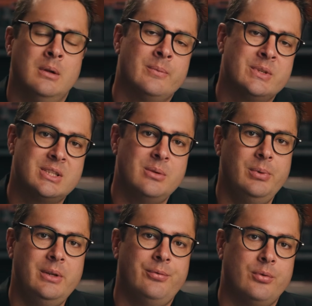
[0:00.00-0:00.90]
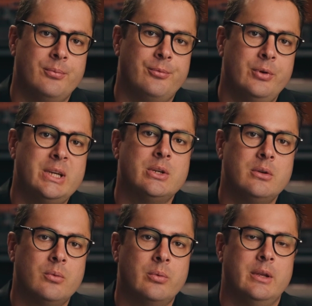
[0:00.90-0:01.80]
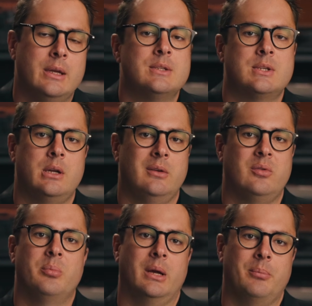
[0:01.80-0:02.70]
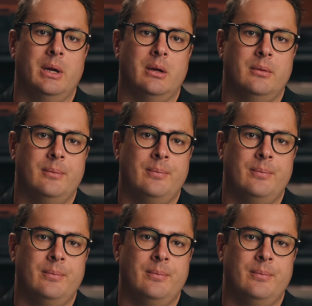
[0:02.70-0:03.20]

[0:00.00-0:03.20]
simply from friction with the inside of the backpack.